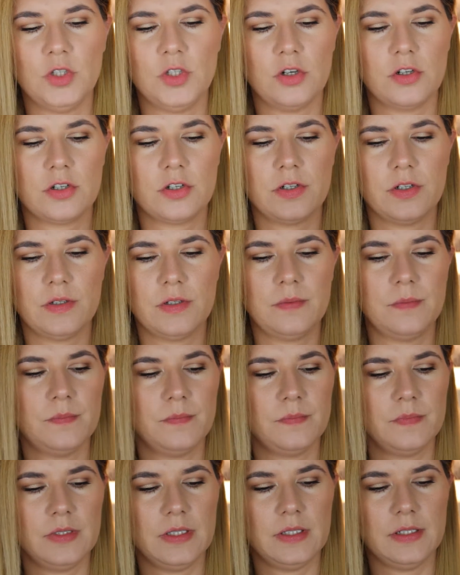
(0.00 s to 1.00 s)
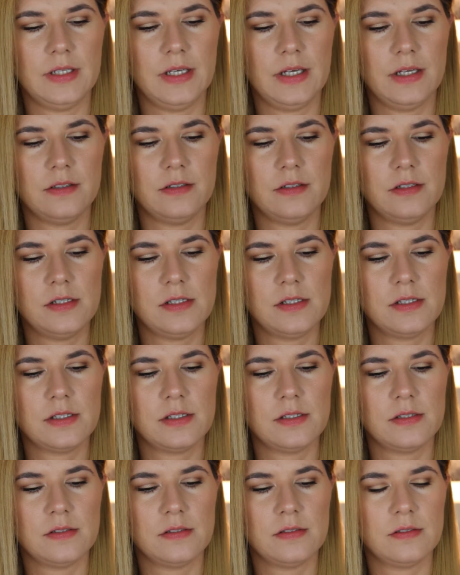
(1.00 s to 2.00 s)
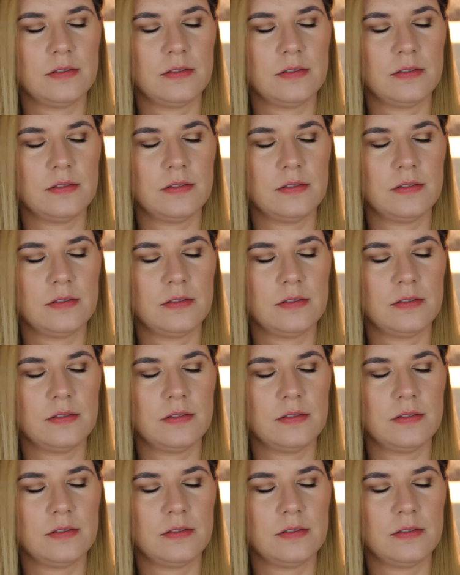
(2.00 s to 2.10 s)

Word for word: darker than the others.